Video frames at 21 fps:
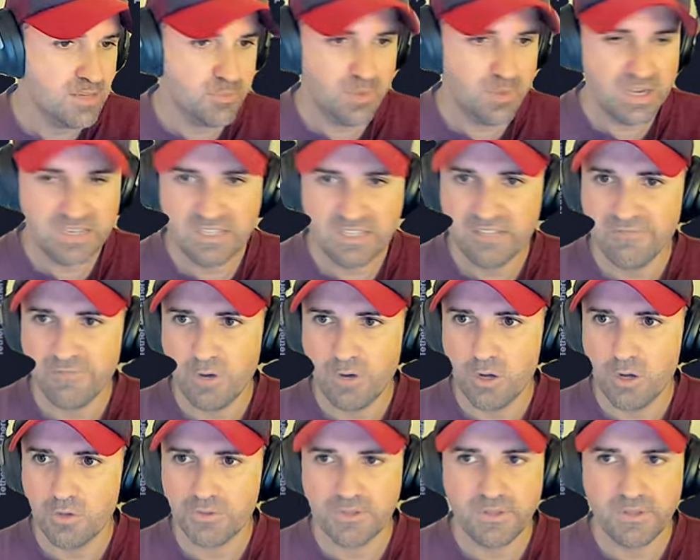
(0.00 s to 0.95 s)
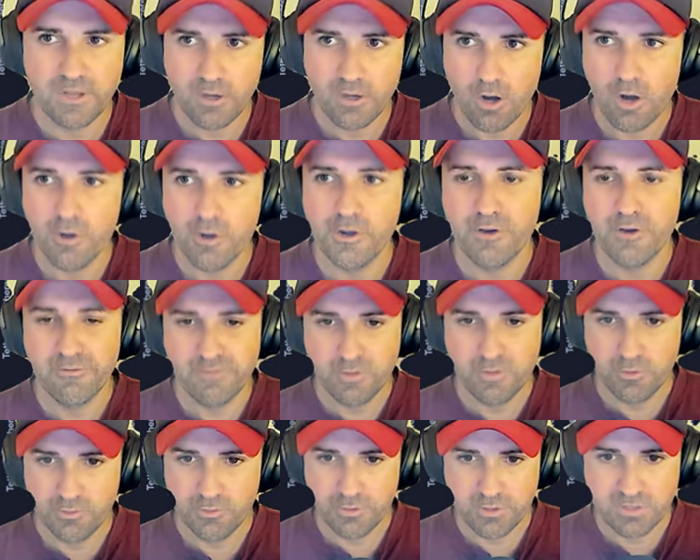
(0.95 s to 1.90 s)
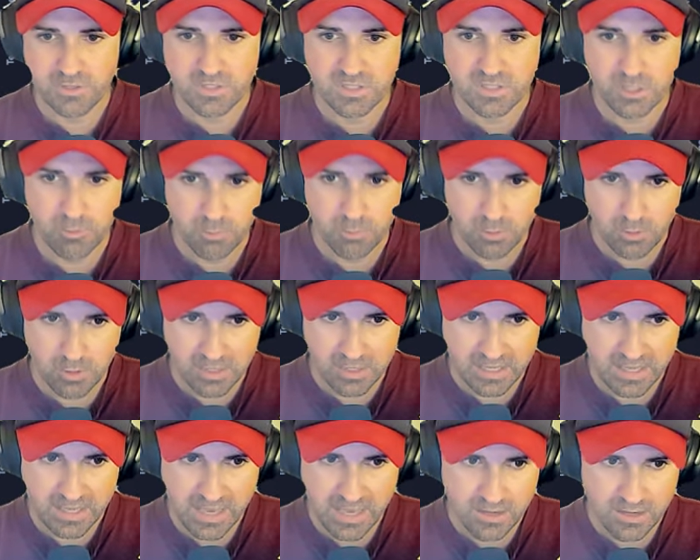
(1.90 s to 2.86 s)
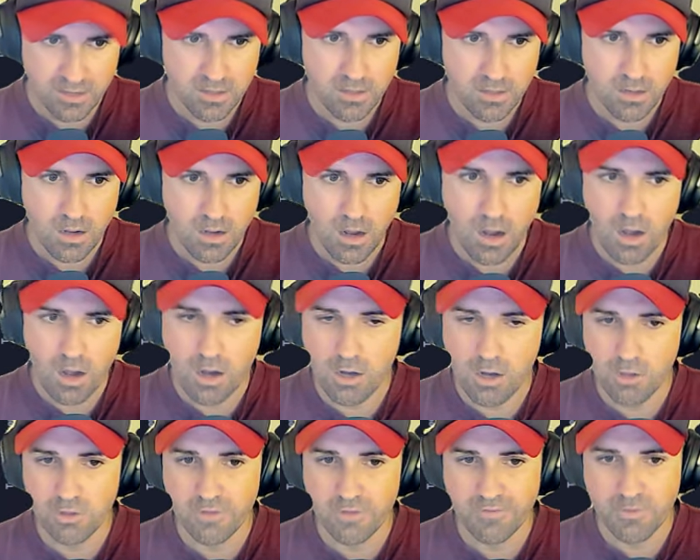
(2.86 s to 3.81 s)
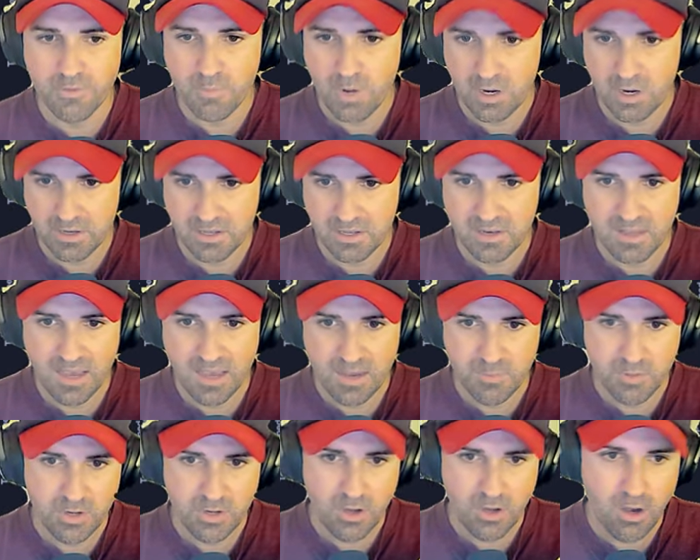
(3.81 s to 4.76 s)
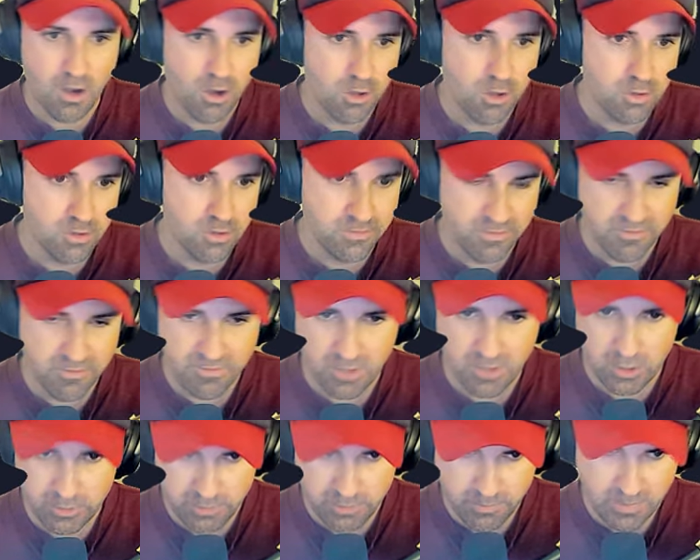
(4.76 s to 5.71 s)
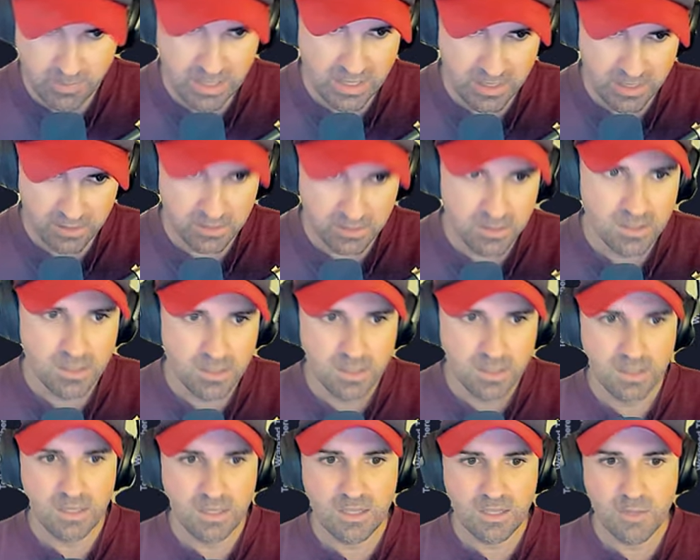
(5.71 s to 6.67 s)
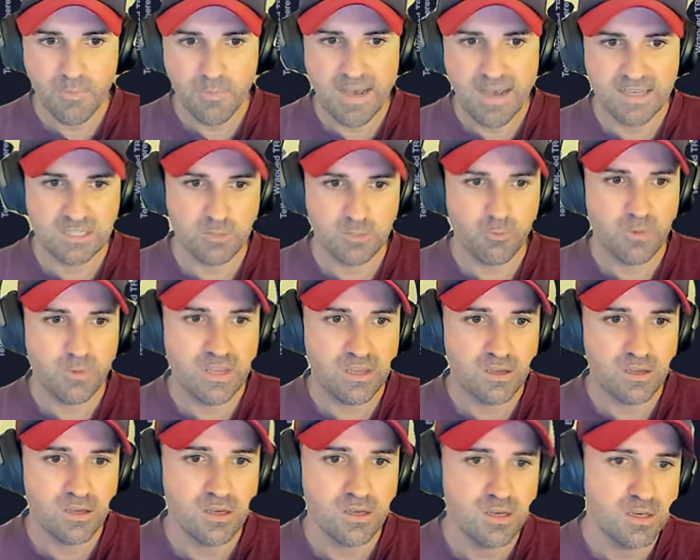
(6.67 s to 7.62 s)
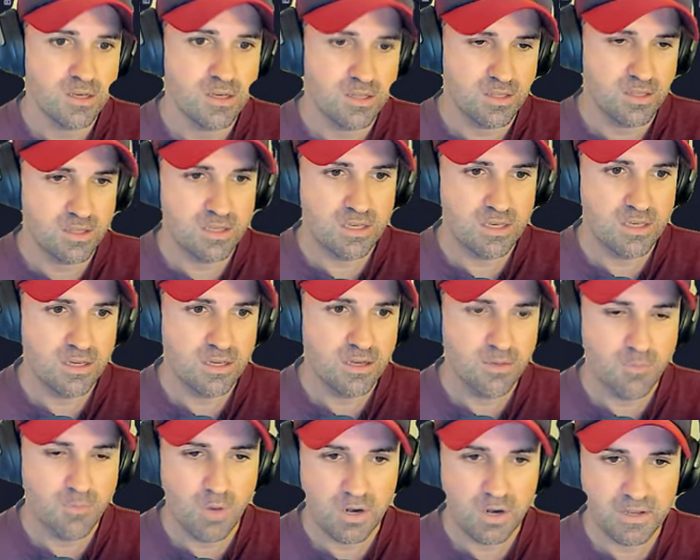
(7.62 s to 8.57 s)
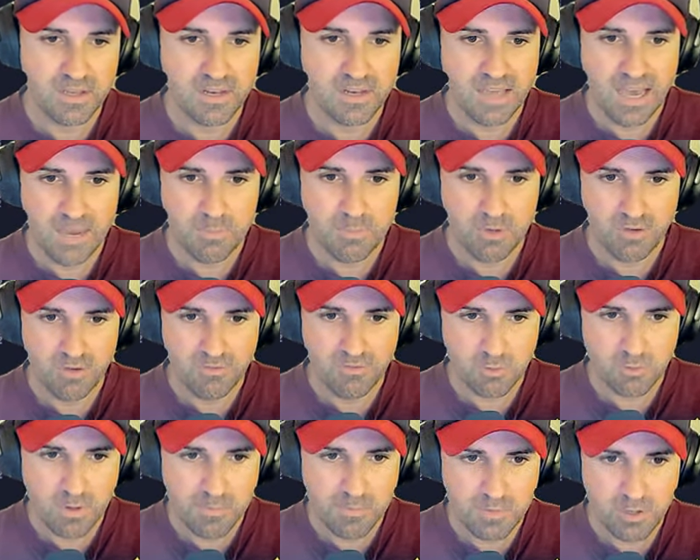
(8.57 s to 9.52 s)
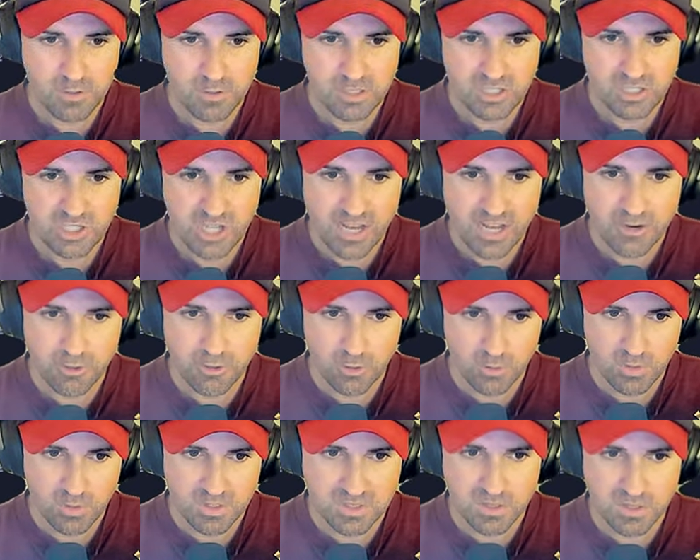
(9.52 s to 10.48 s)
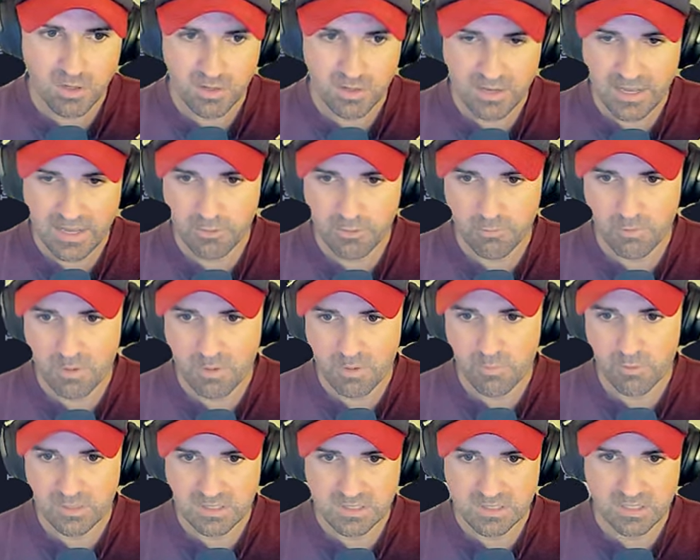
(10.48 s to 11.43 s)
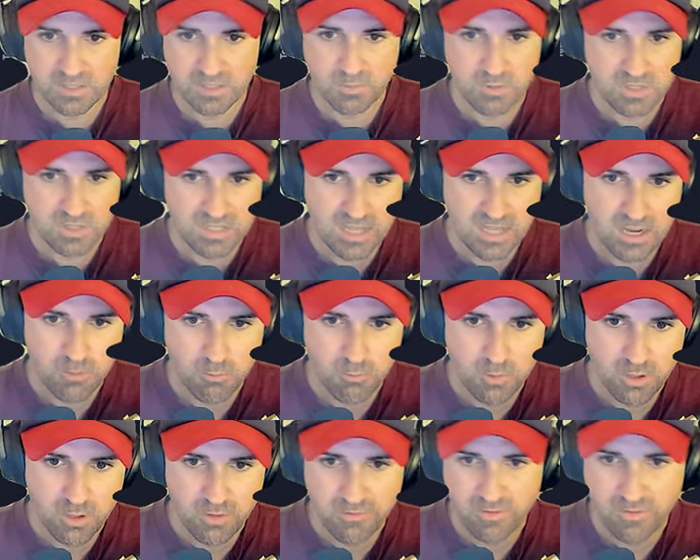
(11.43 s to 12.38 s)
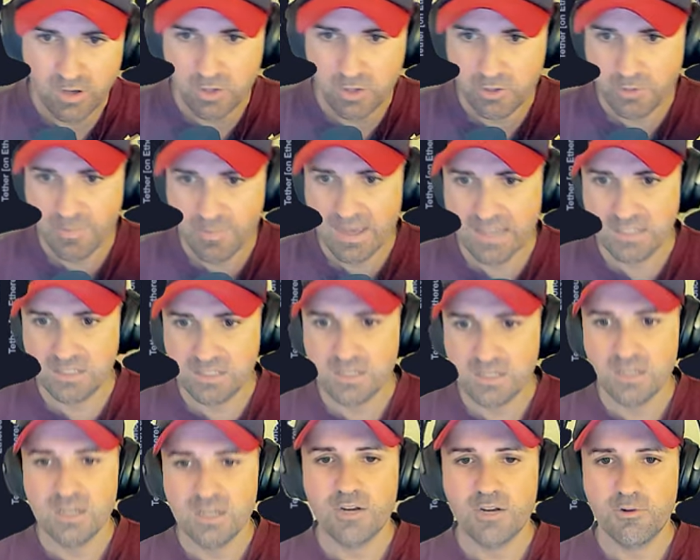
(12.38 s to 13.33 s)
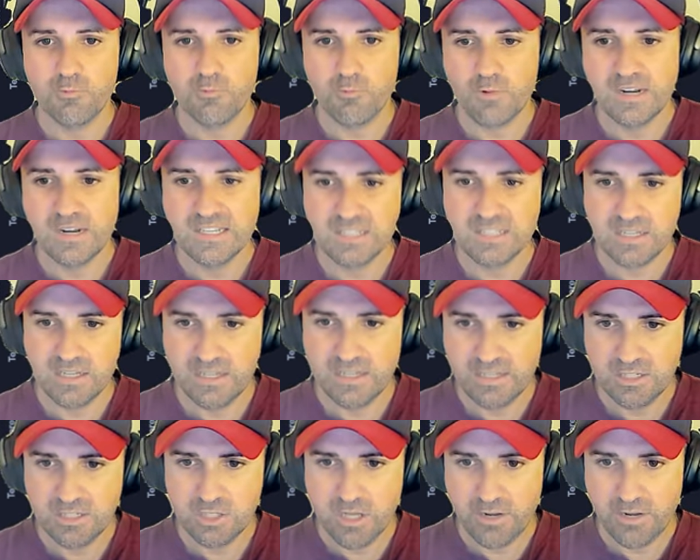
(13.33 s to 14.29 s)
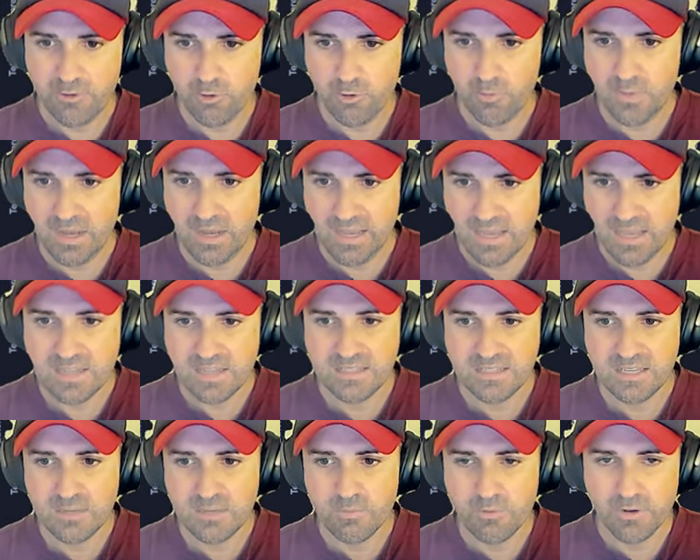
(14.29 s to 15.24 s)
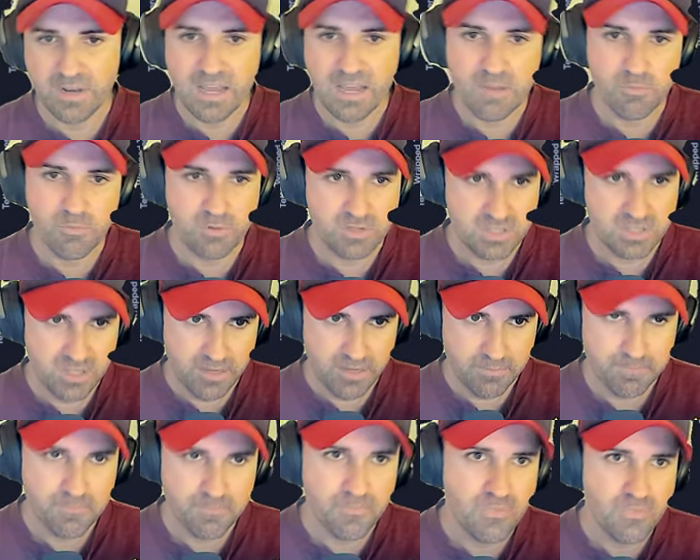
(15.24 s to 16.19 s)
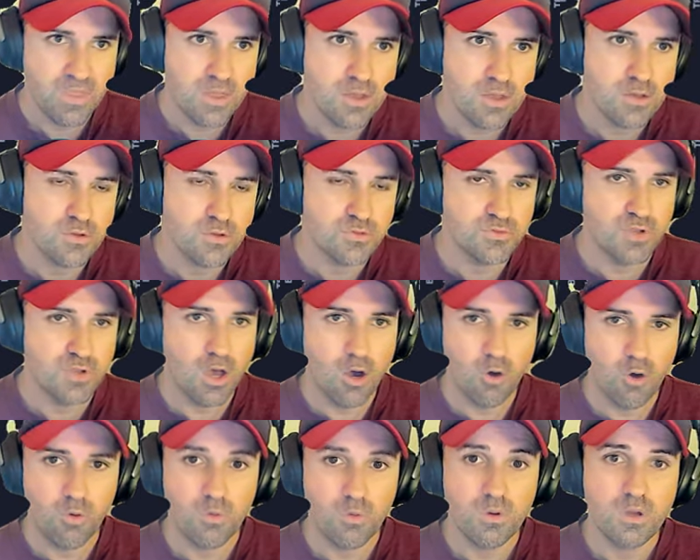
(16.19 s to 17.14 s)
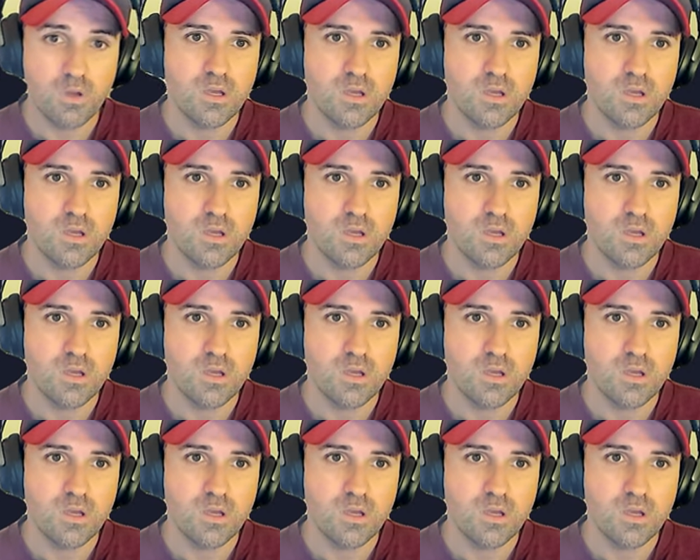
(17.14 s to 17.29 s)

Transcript: By default, there are no filters, so we're looking at all of the market cap and all of the volume, meaning in the past week, the market cap of crypto in general has gone down 3.6%, while the volume has risen in general by 18.8%. So